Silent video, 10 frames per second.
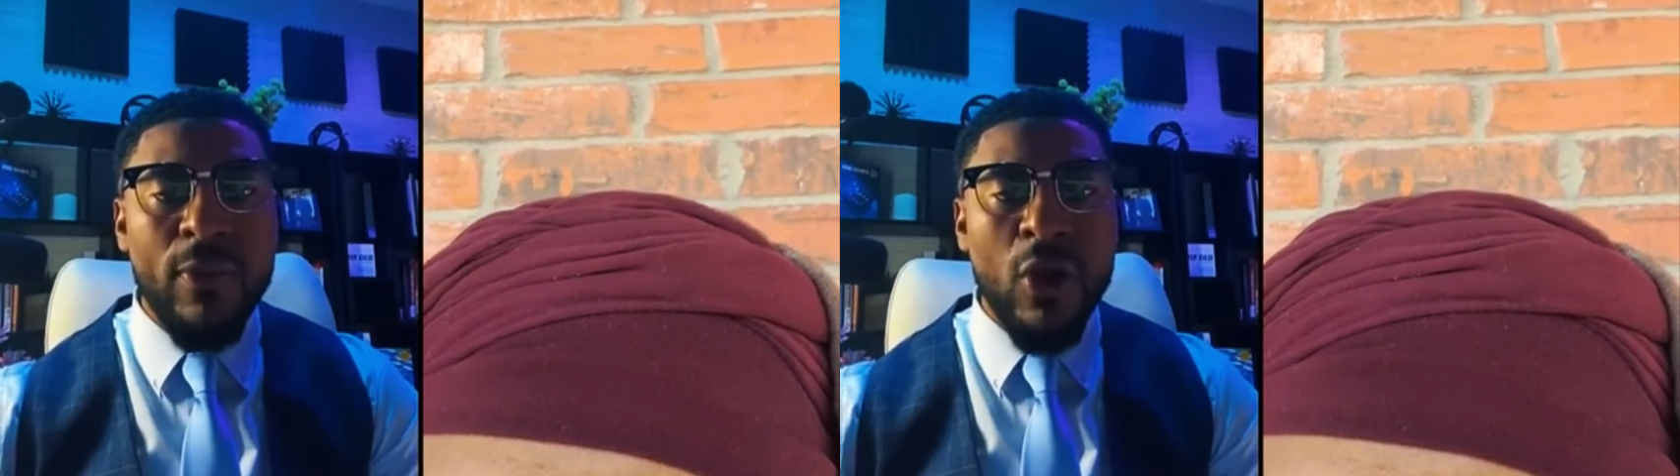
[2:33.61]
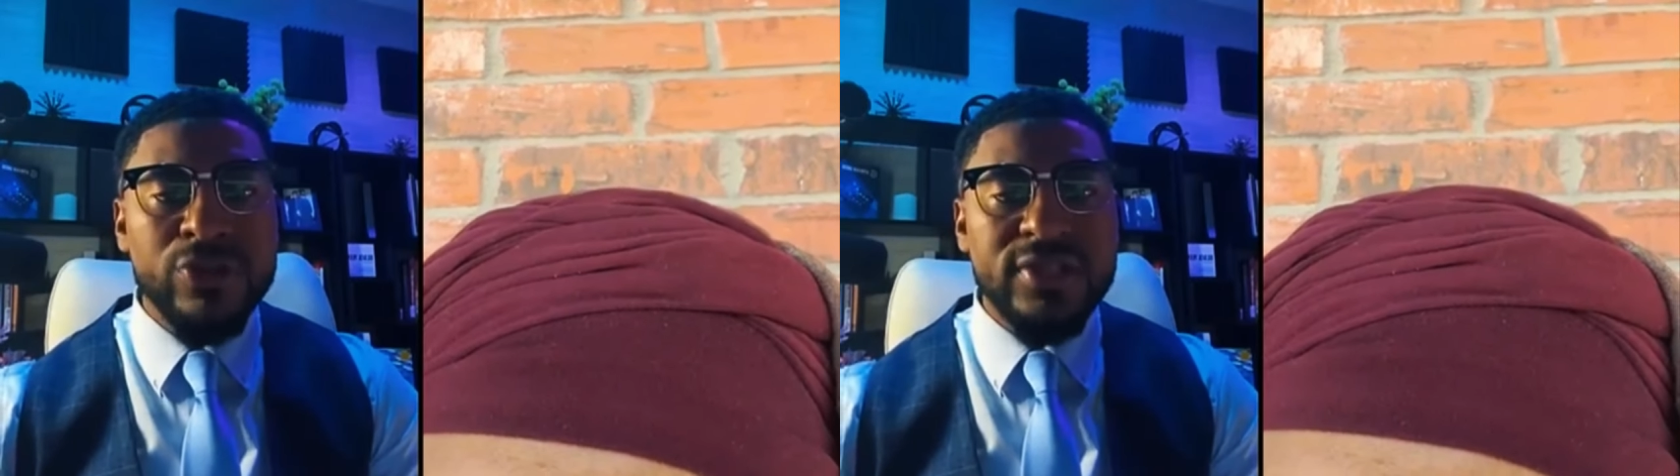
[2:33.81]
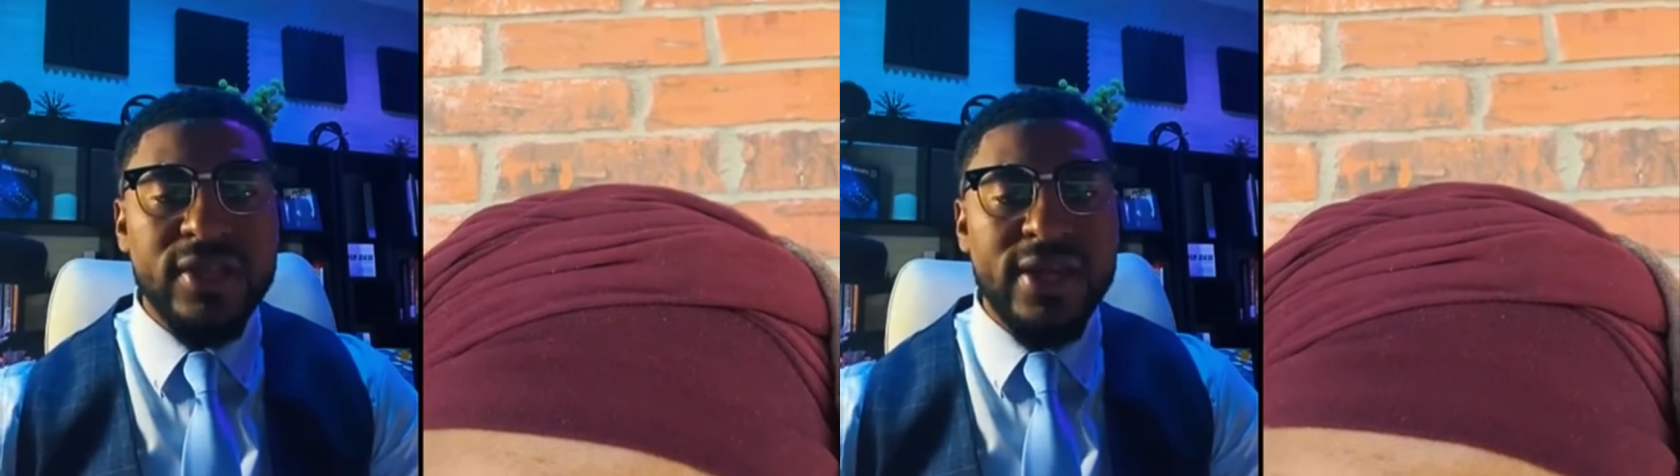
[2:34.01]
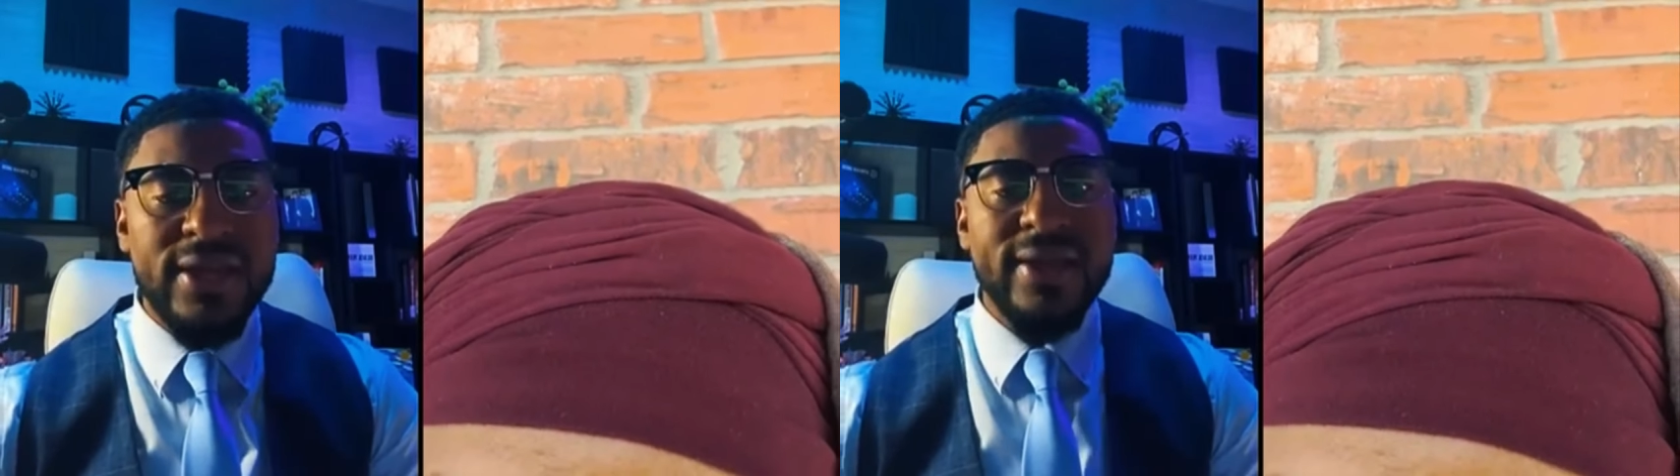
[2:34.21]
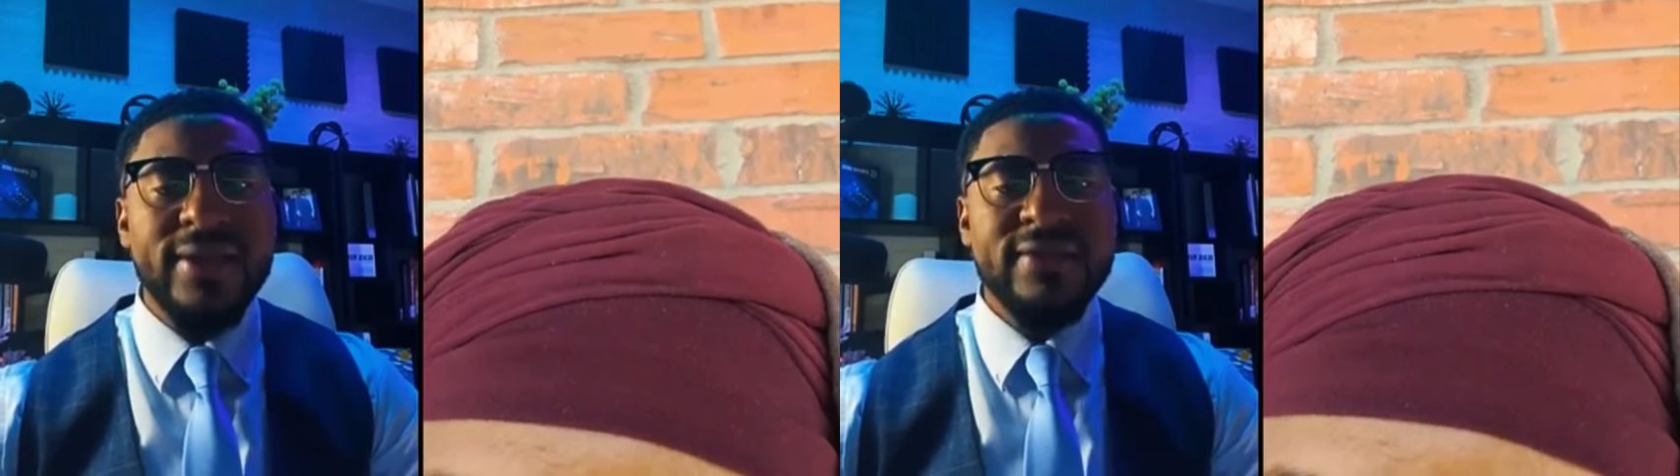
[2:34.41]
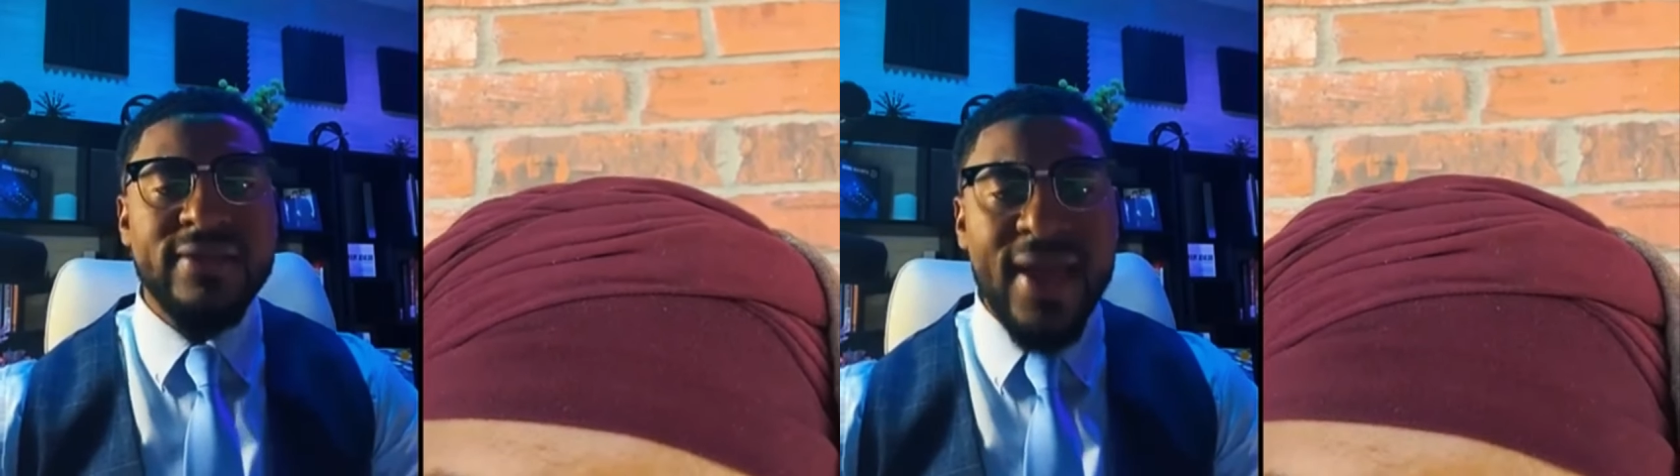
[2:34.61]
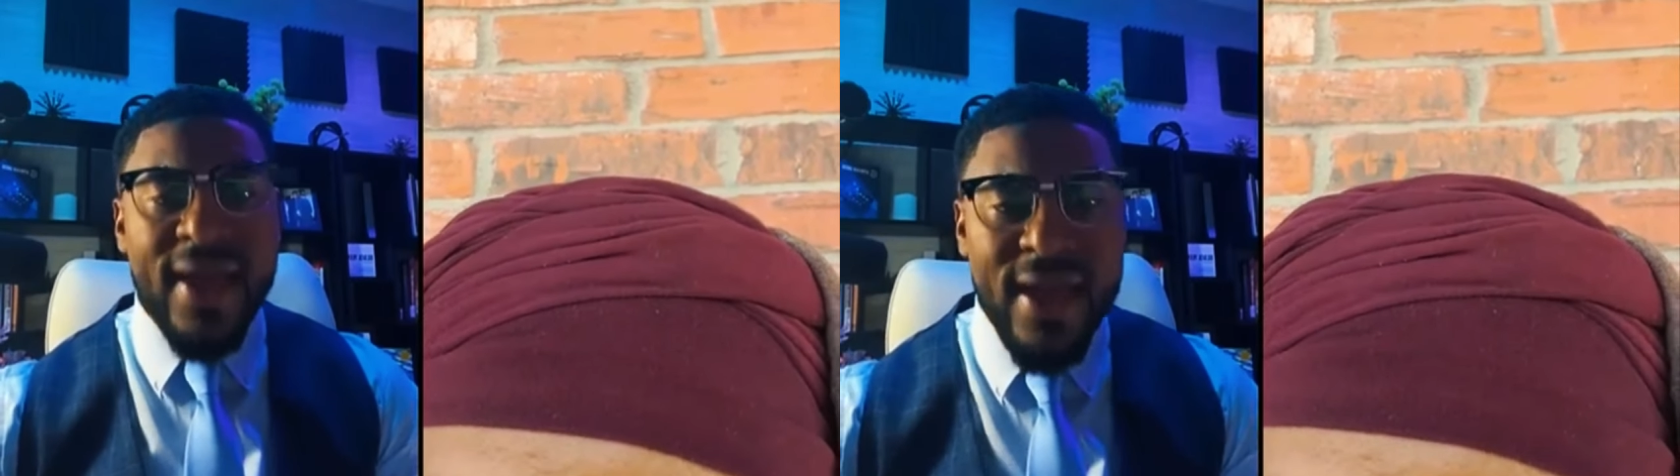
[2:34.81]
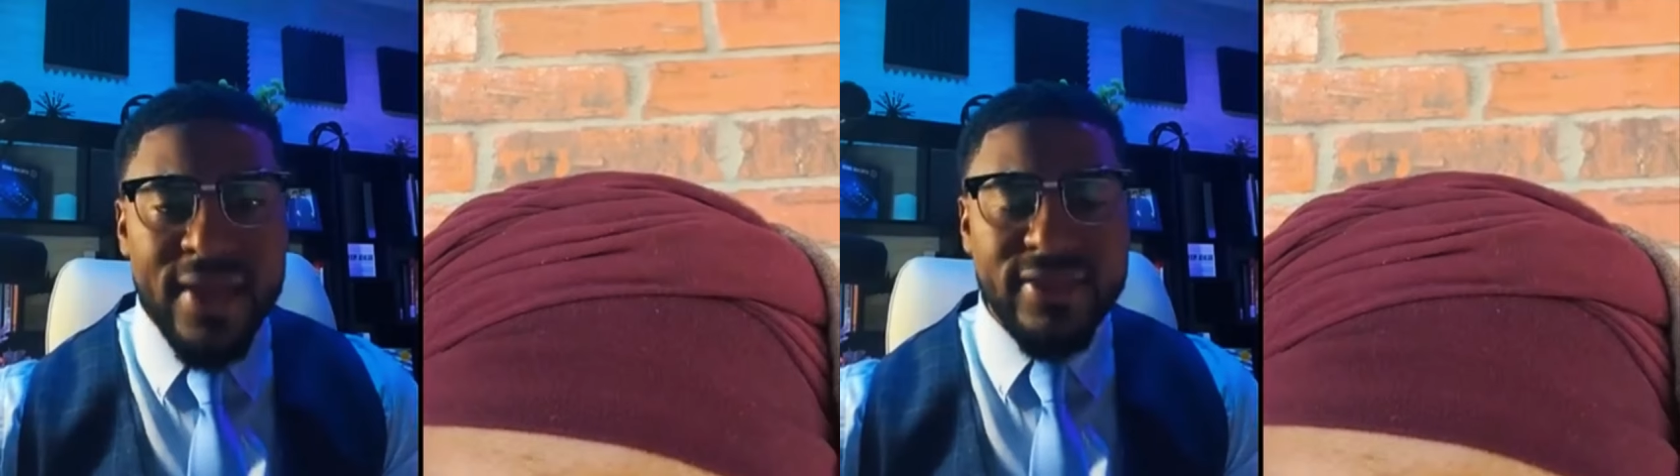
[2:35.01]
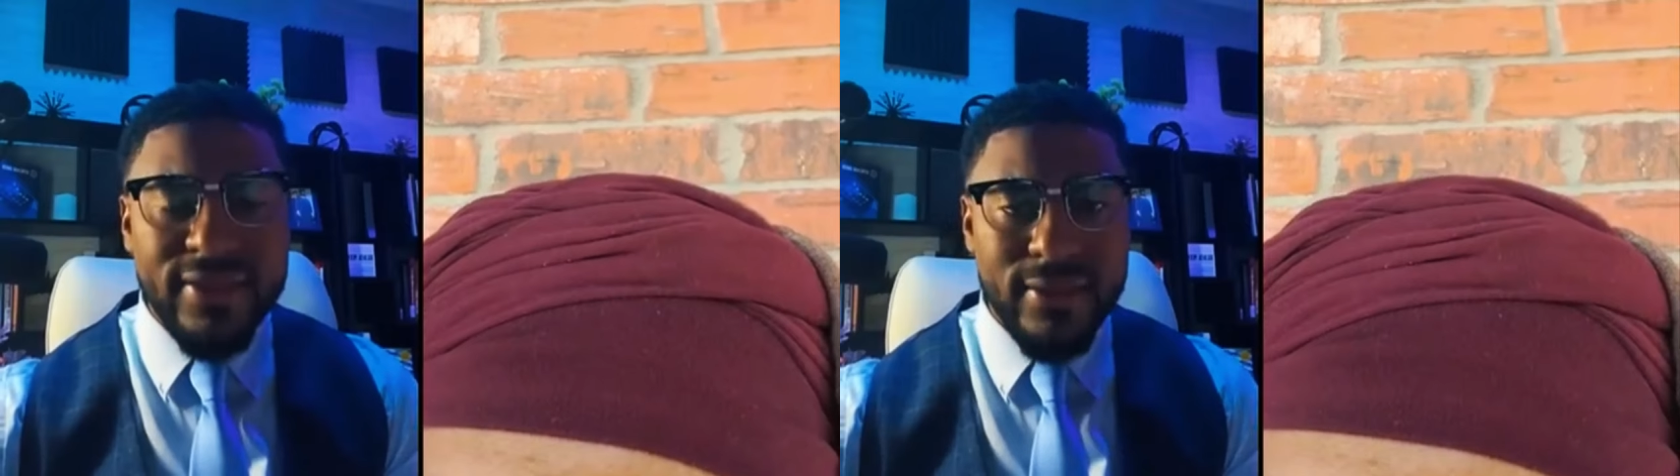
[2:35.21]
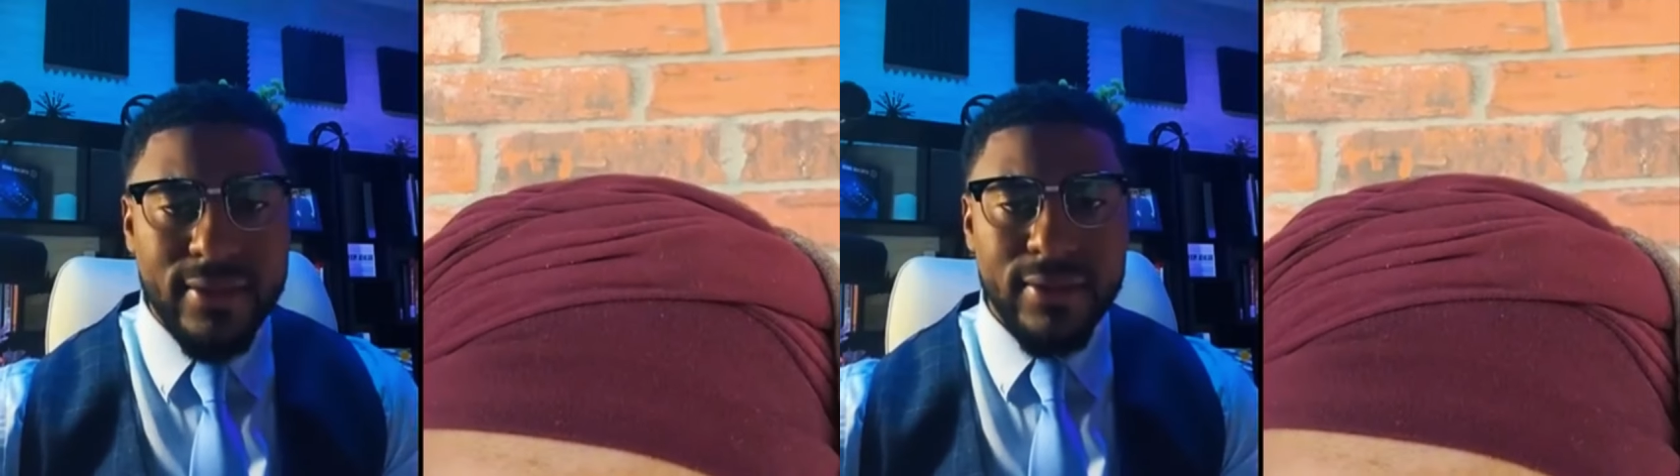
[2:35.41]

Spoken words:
mostly death,